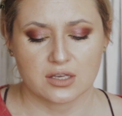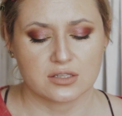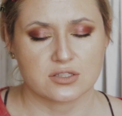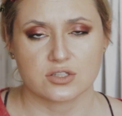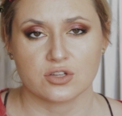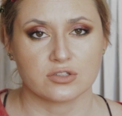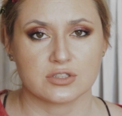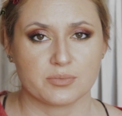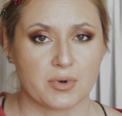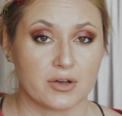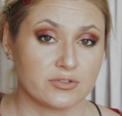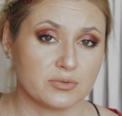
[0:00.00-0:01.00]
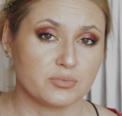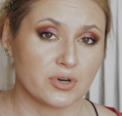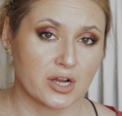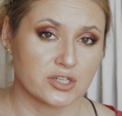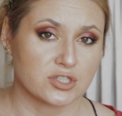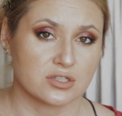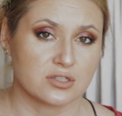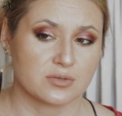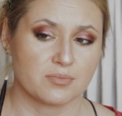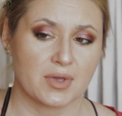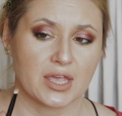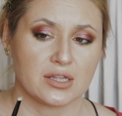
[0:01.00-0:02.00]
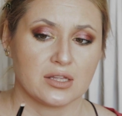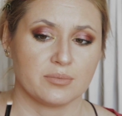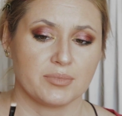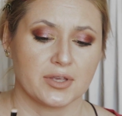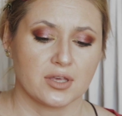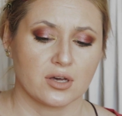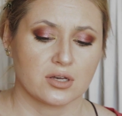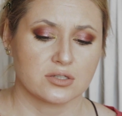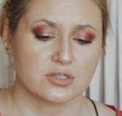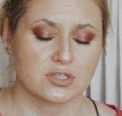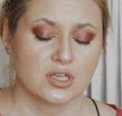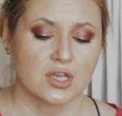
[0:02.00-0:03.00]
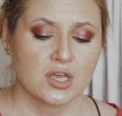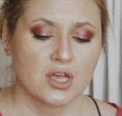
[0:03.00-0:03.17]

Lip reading: It's not about the brushes mainly, because